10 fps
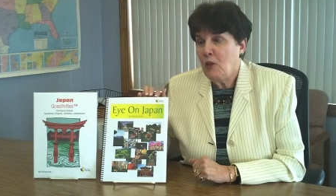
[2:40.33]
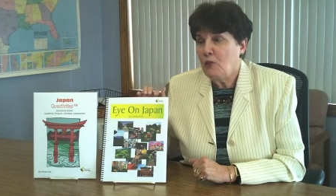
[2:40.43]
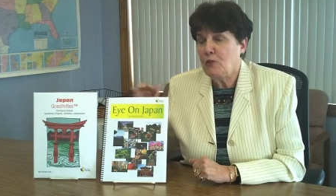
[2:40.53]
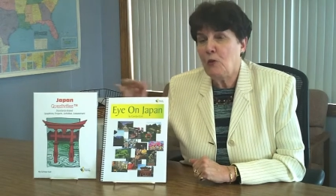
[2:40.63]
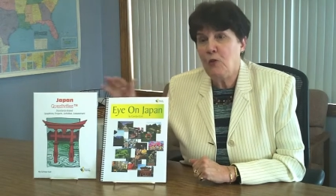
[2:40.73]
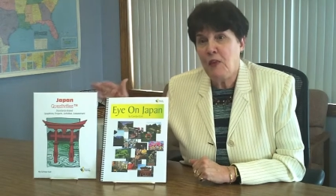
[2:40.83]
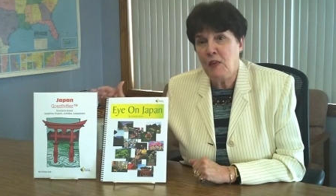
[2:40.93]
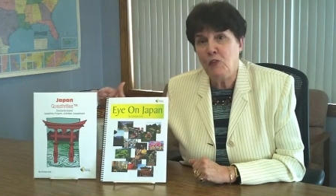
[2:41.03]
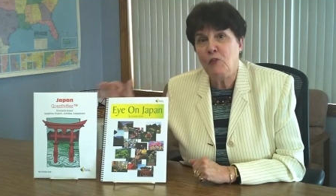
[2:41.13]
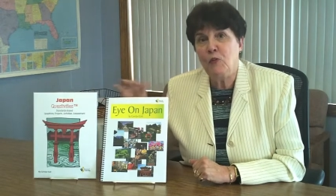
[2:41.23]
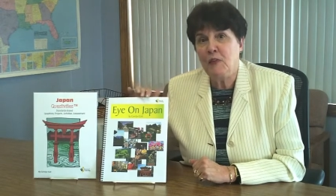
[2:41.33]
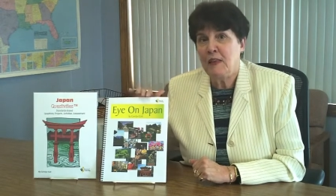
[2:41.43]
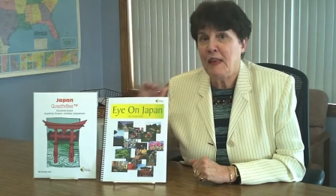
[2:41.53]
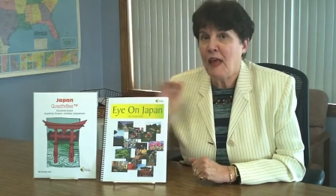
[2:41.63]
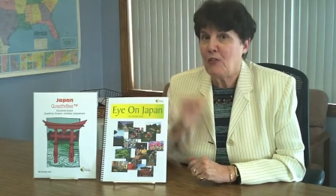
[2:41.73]
So these two
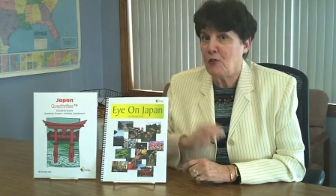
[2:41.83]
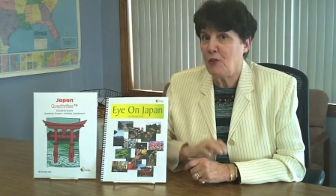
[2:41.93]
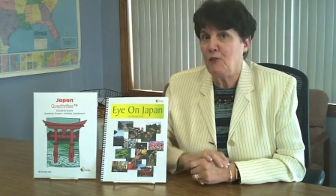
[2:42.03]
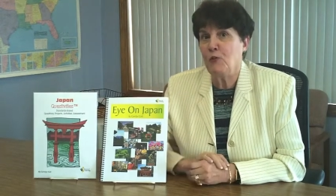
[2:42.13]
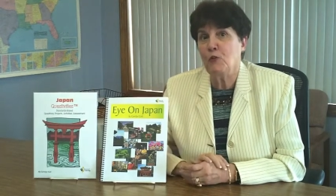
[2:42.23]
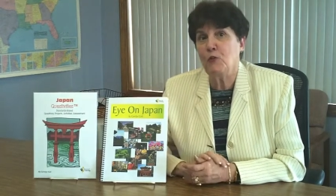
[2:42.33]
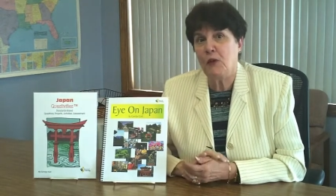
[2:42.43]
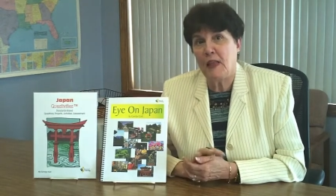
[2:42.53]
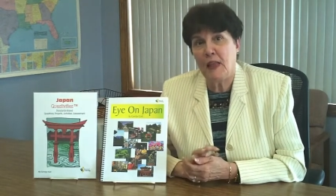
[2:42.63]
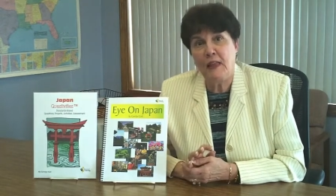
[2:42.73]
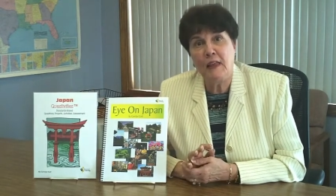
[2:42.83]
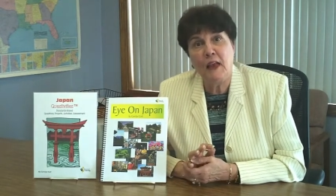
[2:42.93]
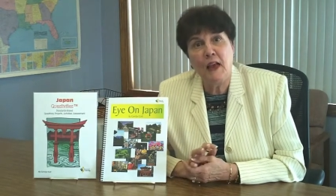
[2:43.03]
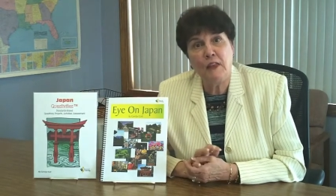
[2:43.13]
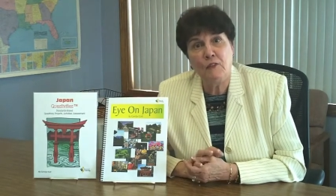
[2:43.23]
together, if you're doing any
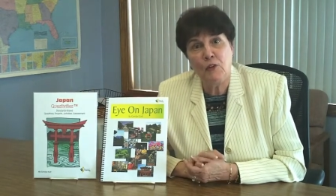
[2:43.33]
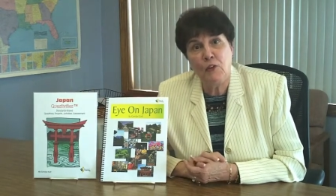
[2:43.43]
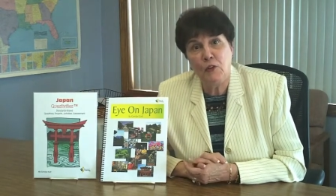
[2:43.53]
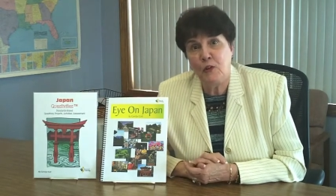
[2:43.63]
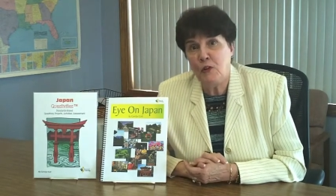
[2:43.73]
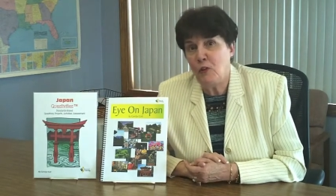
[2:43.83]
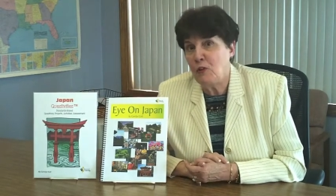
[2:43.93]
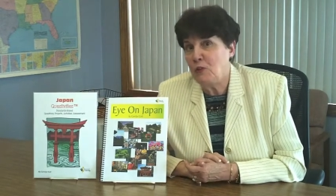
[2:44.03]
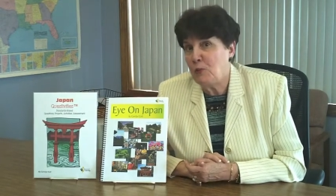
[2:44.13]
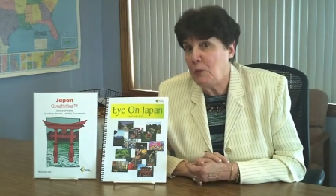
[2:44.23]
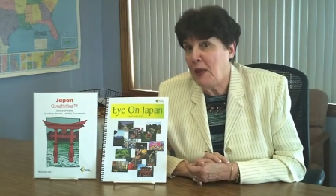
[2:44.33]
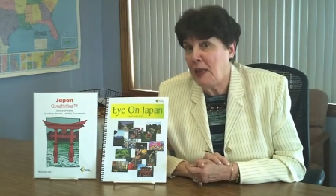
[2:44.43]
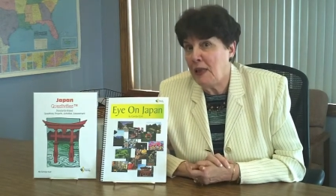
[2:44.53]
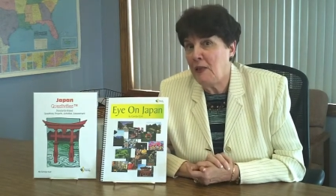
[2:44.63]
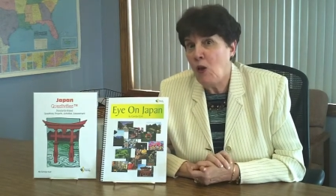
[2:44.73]
kind of a unit on
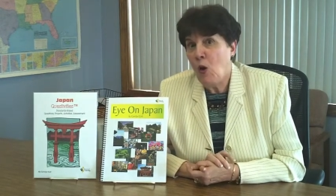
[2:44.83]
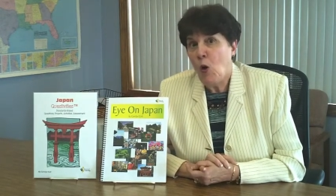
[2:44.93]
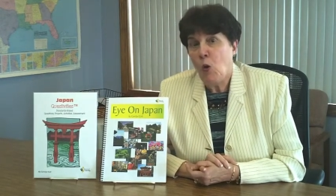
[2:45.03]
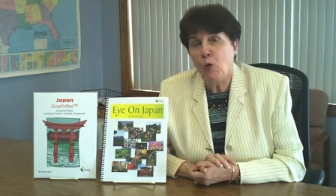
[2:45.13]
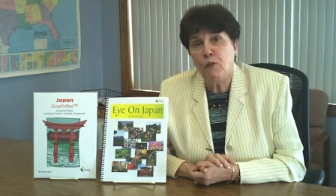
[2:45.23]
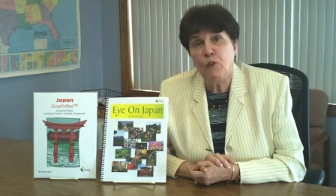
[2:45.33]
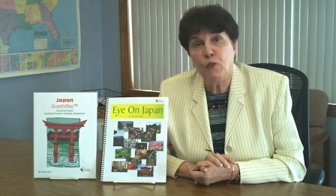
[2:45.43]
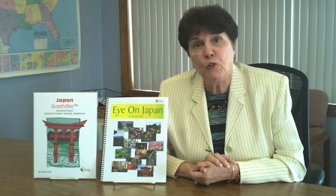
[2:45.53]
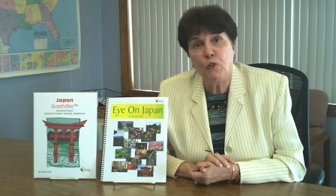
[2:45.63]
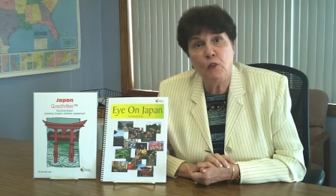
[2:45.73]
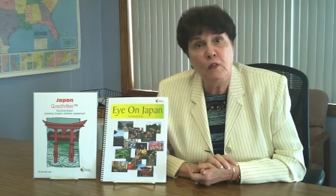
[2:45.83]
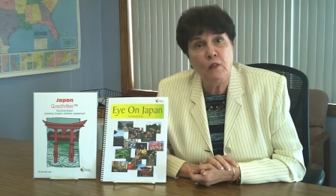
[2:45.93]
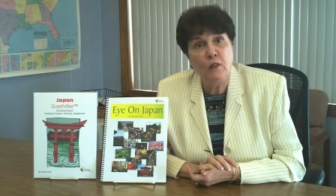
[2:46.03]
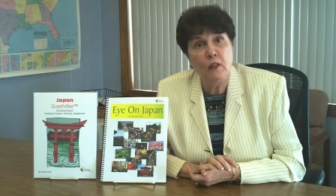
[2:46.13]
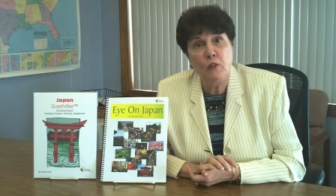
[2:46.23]
Japan, or if your
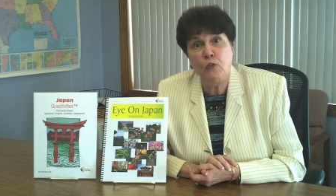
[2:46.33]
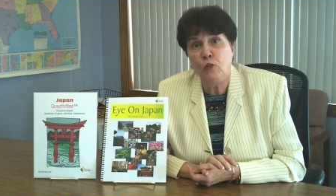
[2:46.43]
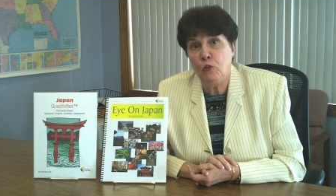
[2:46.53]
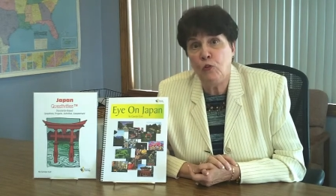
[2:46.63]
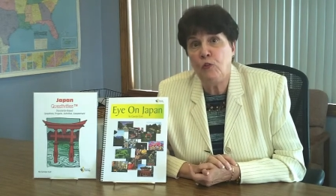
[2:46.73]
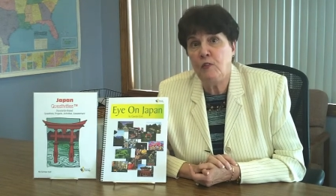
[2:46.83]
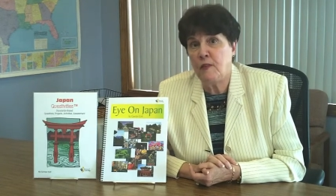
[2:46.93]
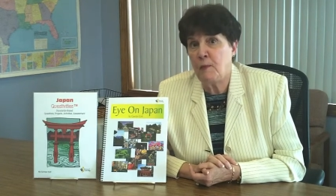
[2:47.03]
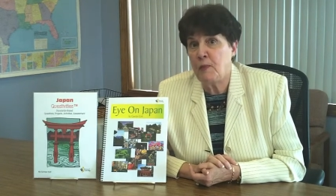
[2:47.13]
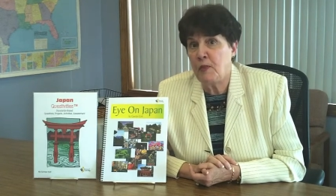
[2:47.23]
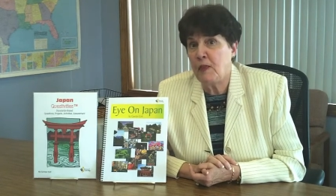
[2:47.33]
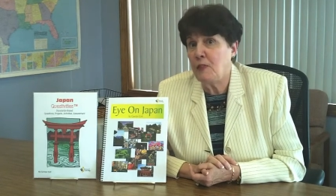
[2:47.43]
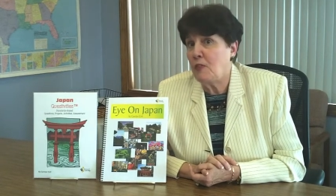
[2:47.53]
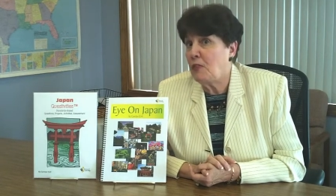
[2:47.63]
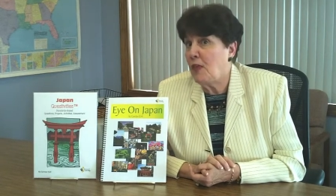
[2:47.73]
students can choose something
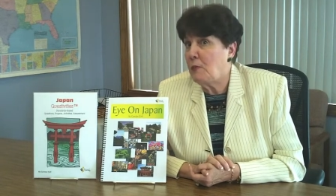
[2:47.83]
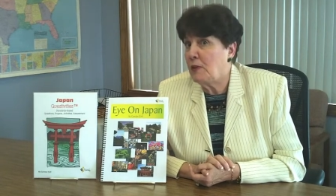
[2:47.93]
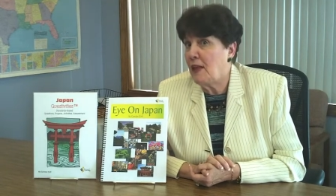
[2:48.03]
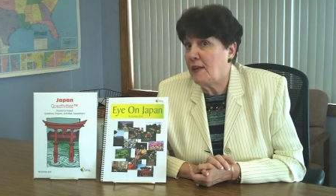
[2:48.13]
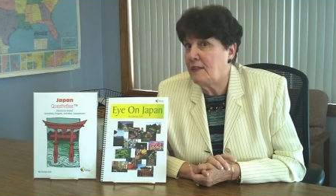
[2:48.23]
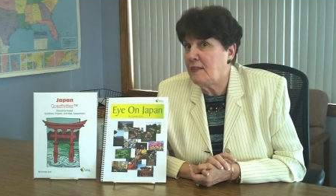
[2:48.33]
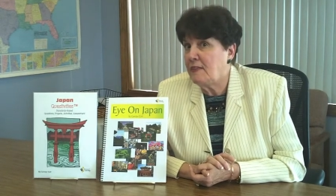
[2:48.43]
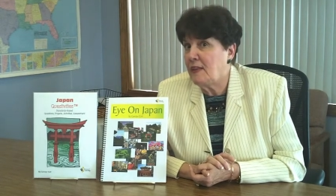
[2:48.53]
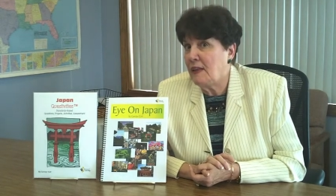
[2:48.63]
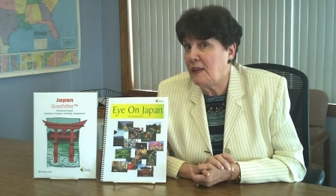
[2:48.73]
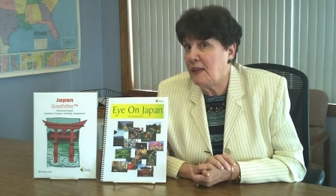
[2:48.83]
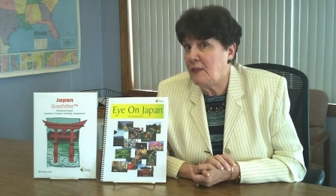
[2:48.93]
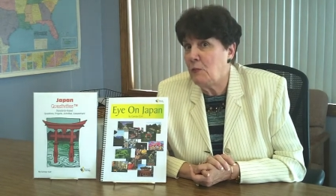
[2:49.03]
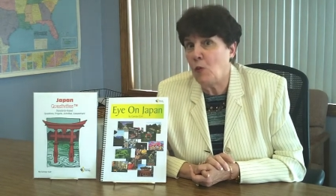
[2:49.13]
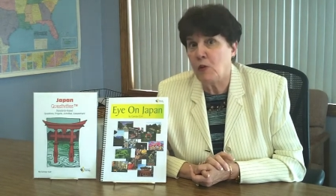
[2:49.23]
that they would like to study
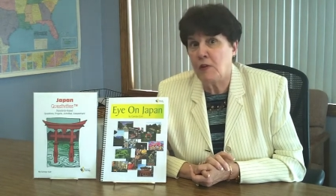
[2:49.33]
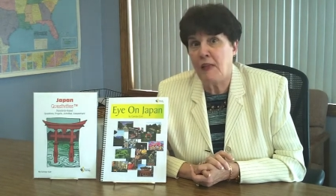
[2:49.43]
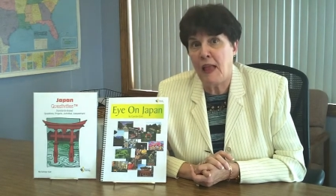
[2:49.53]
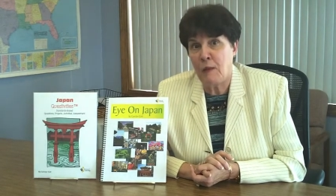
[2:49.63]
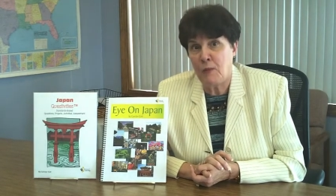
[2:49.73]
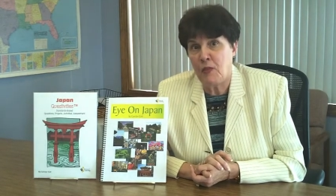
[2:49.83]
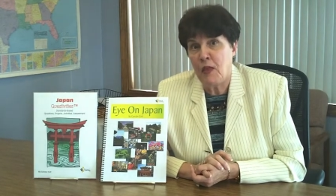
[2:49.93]
in more depth